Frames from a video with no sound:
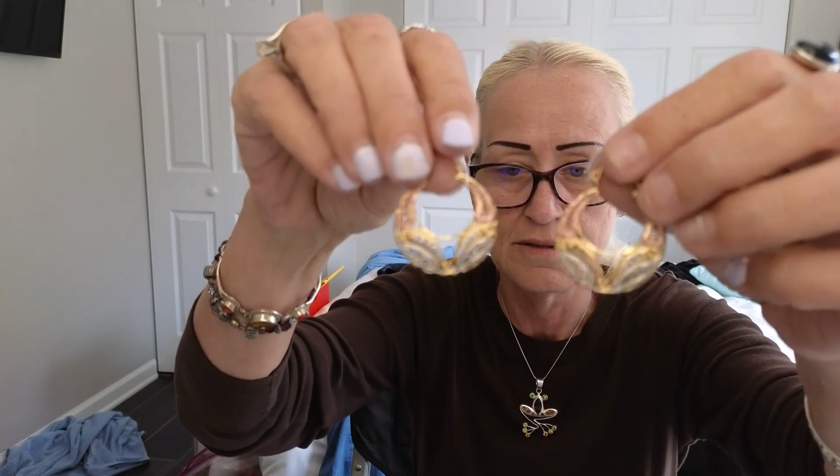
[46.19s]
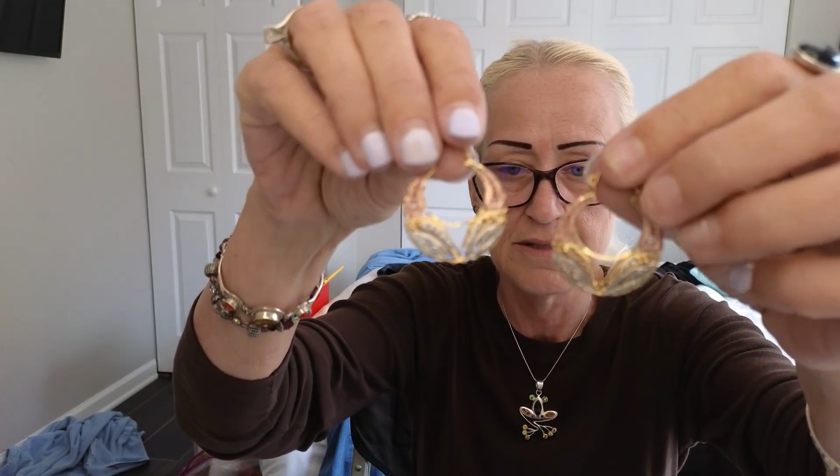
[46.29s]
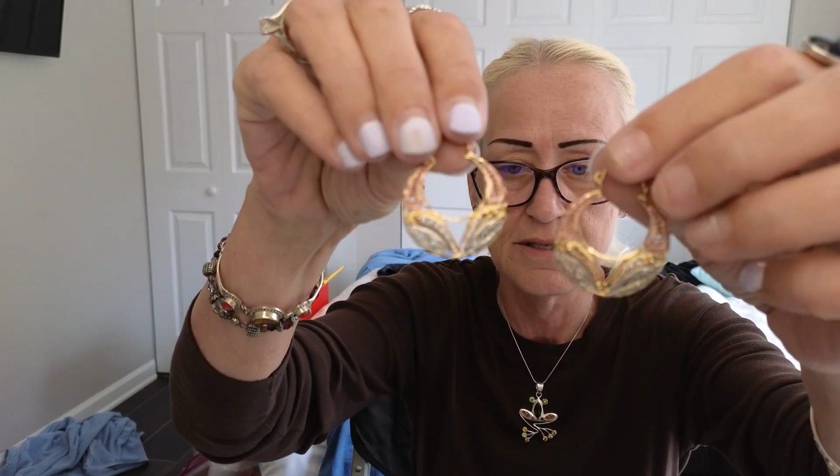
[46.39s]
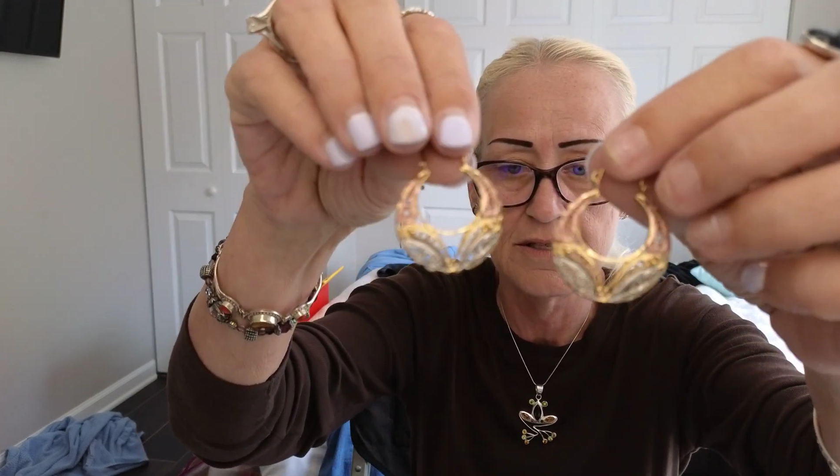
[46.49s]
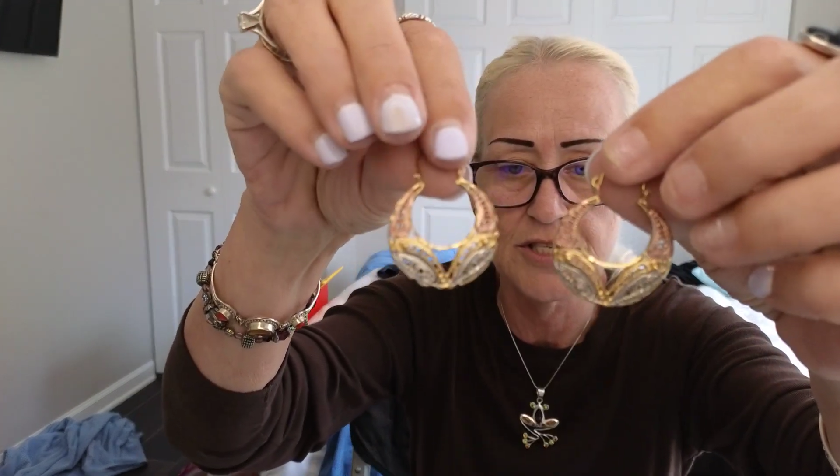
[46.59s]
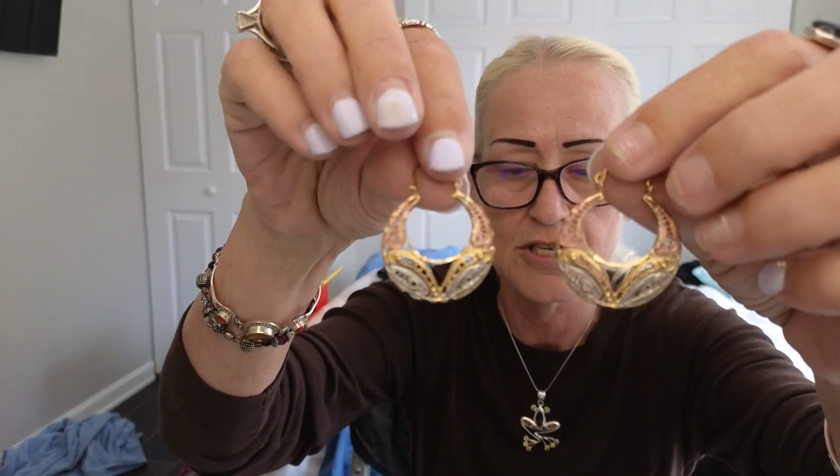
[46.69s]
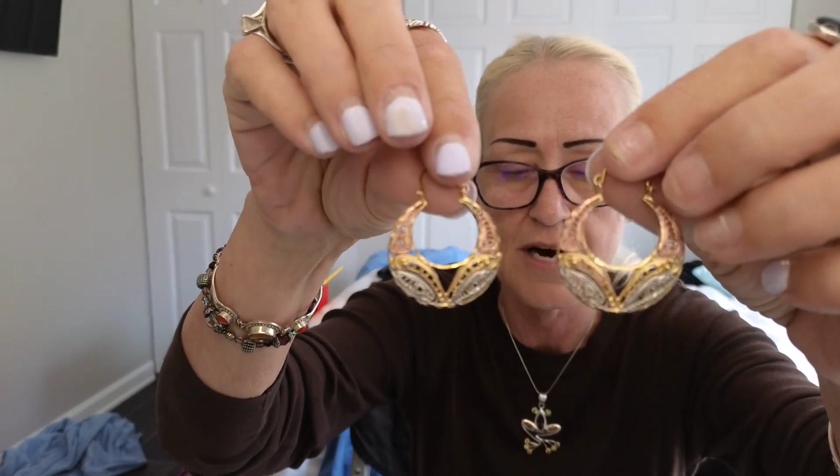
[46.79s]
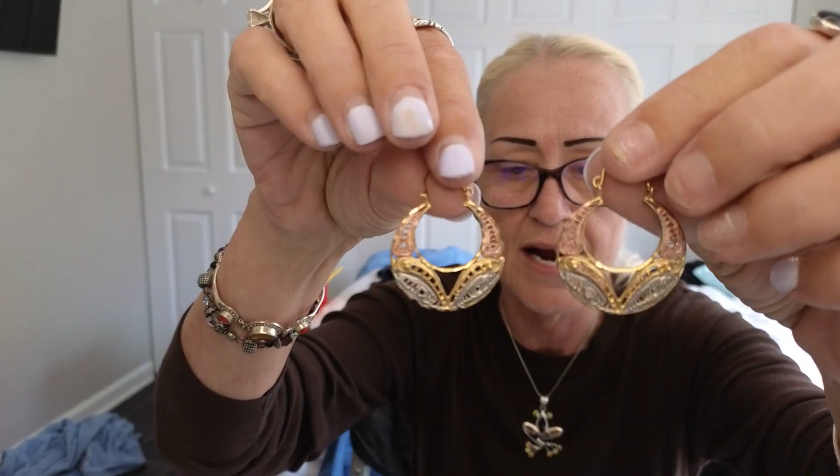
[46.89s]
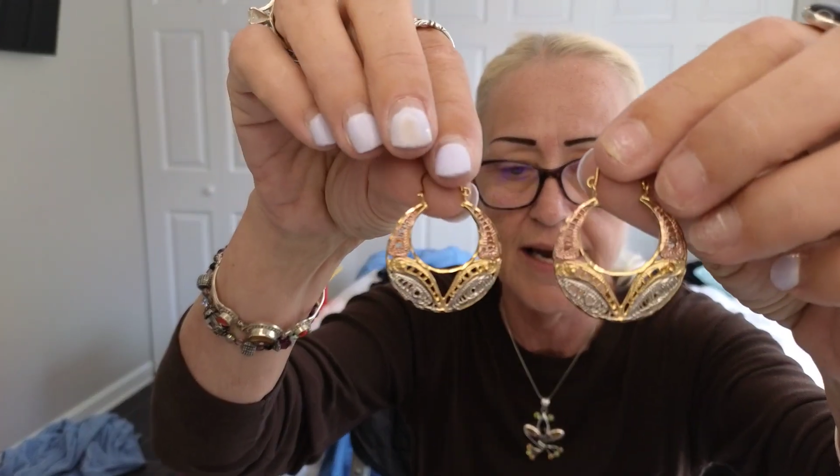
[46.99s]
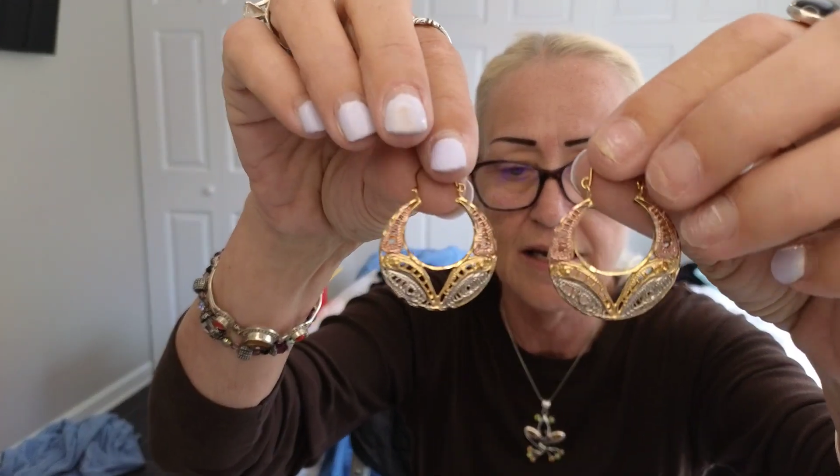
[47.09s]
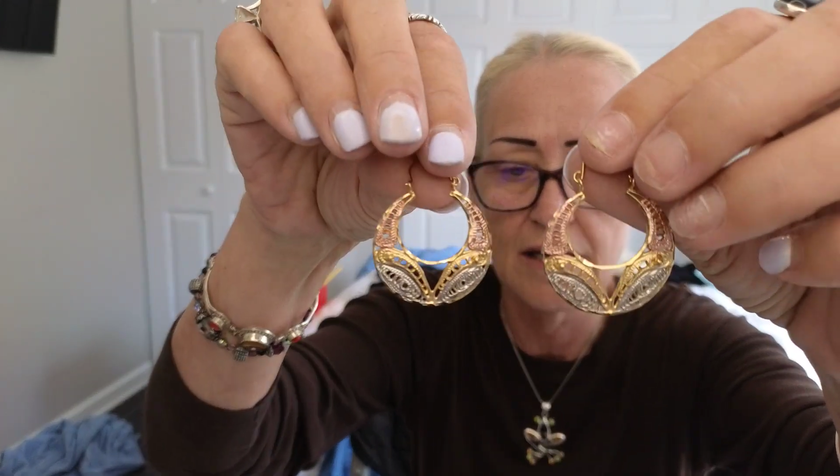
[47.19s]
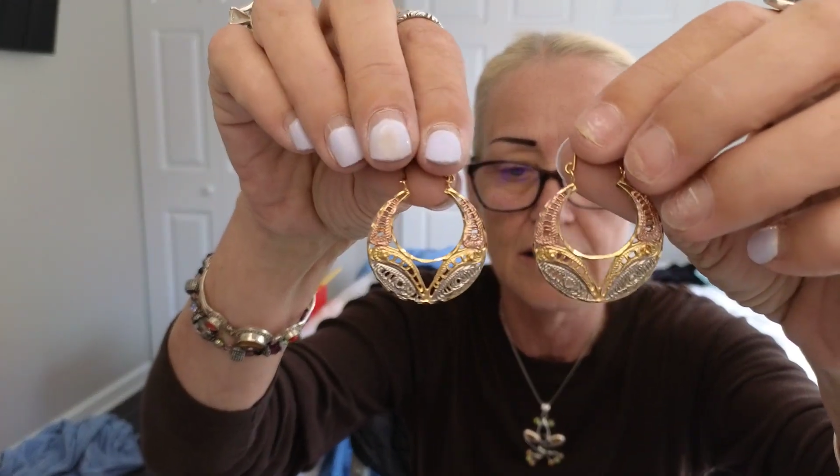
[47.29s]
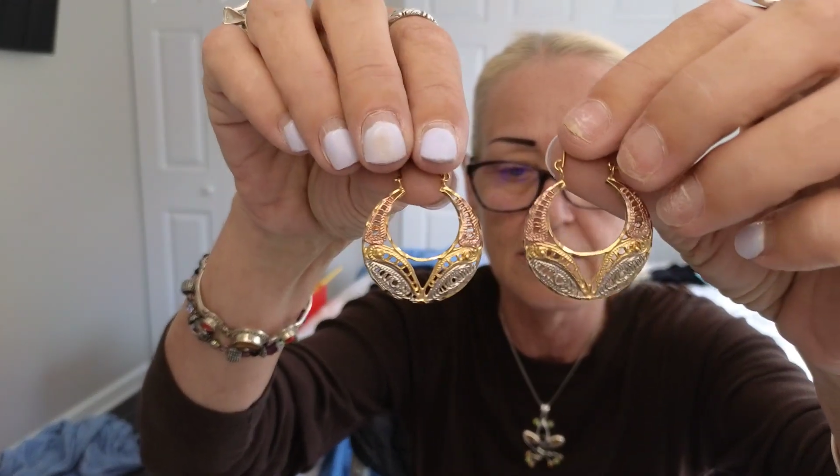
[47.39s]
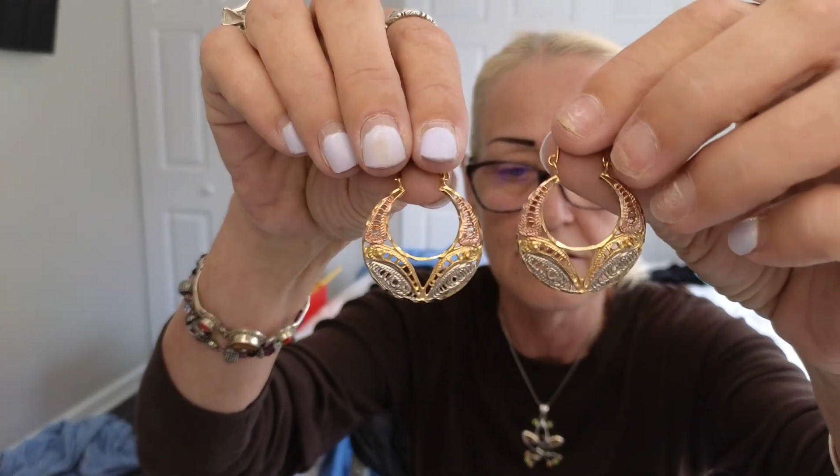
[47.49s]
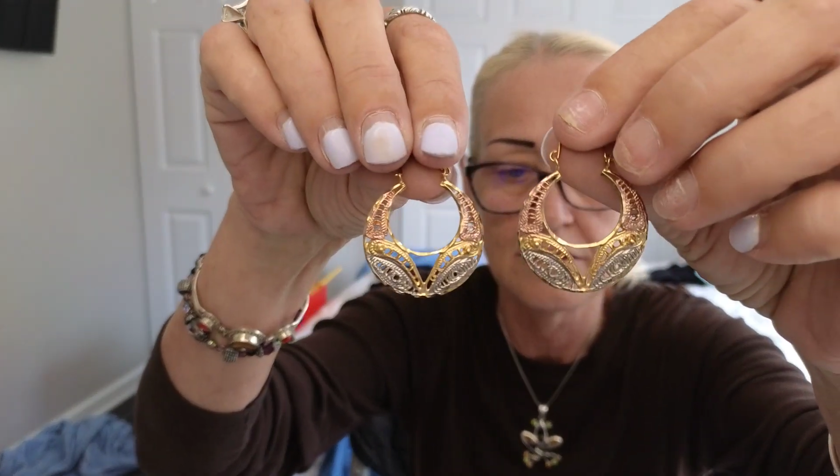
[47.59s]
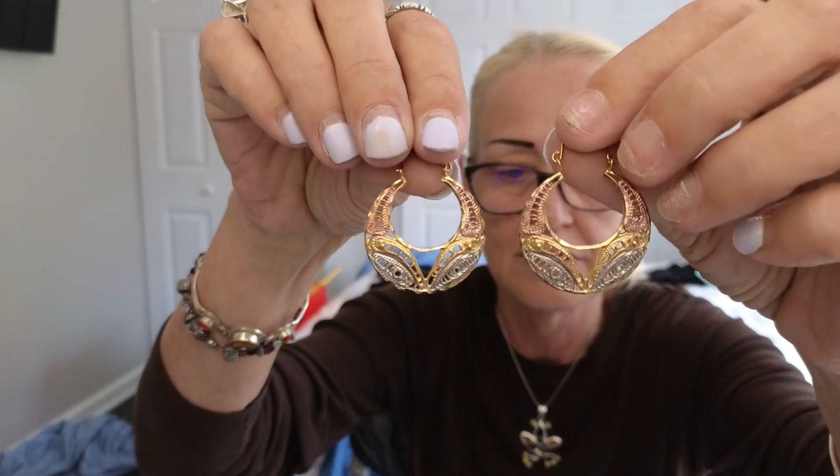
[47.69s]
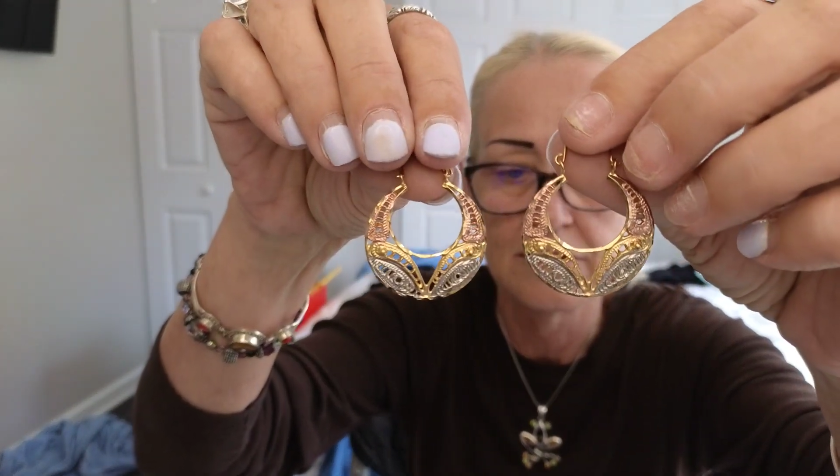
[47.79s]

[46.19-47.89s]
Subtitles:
They're tri-color.